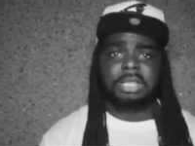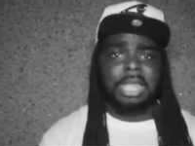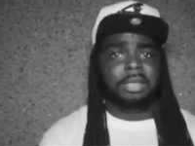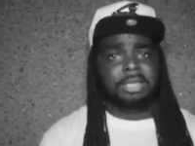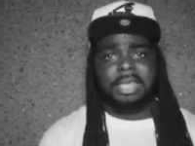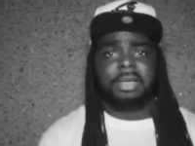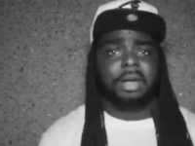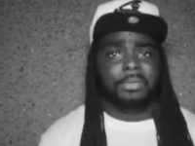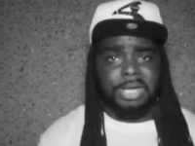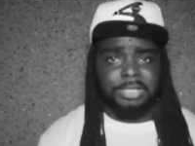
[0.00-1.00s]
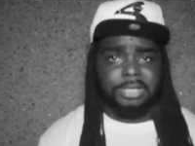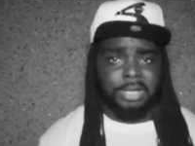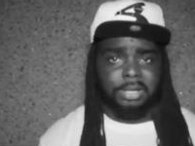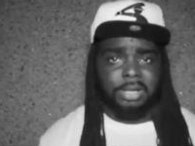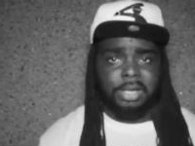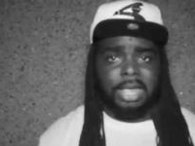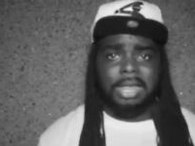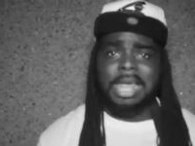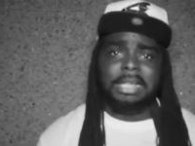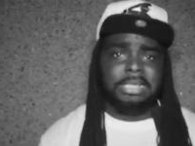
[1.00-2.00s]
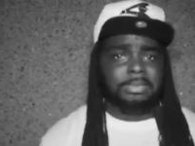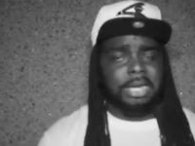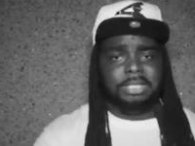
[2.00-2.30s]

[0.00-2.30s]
They they could have risked it, and nine times